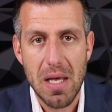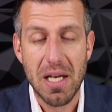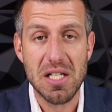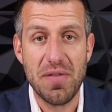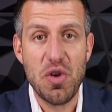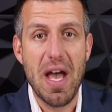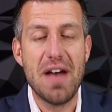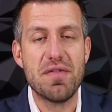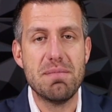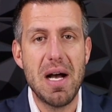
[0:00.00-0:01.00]
Because if you
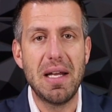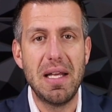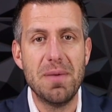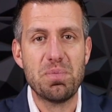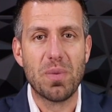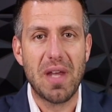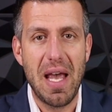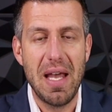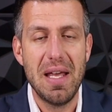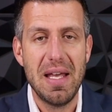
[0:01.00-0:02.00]
have money,
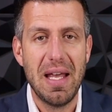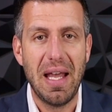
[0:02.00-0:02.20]
okay,